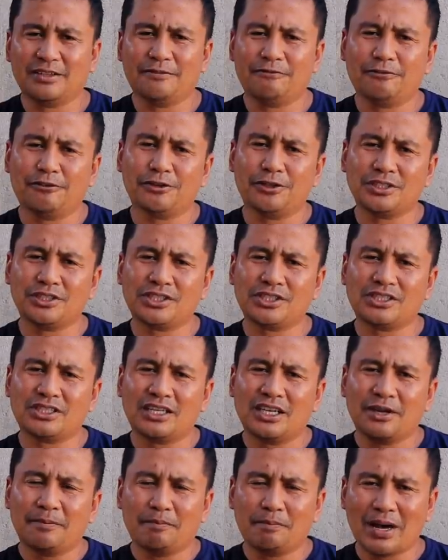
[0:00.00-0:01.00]
the
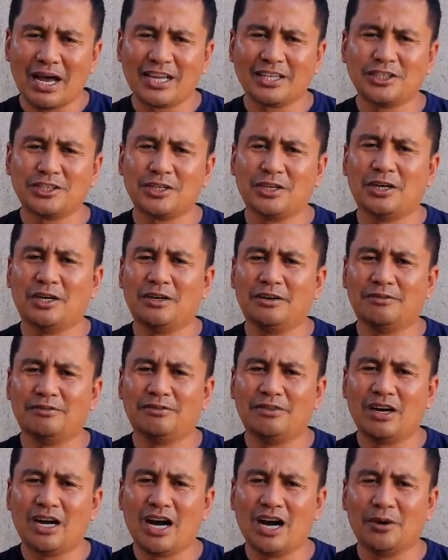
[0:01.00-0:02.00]
first batch
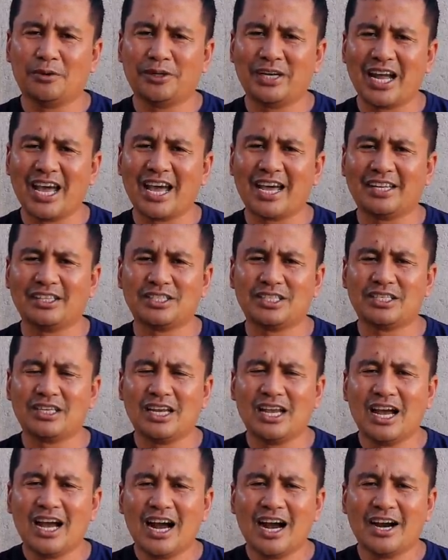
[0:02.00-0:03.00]
of our hatch
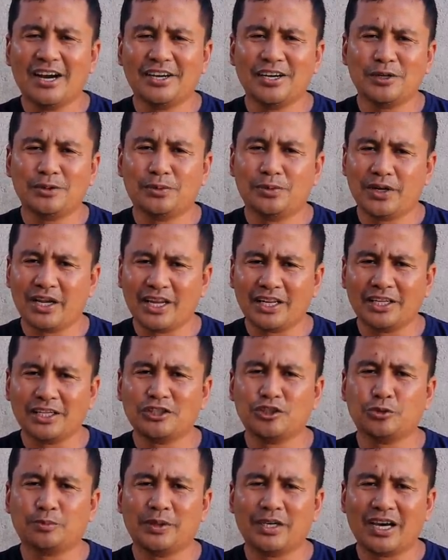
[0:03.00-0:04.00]
are now
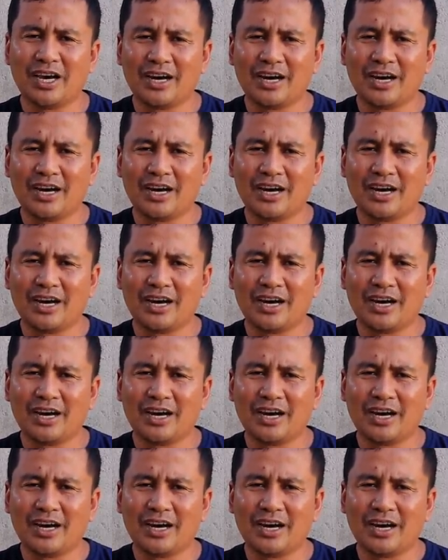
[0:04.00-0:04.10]
ready to be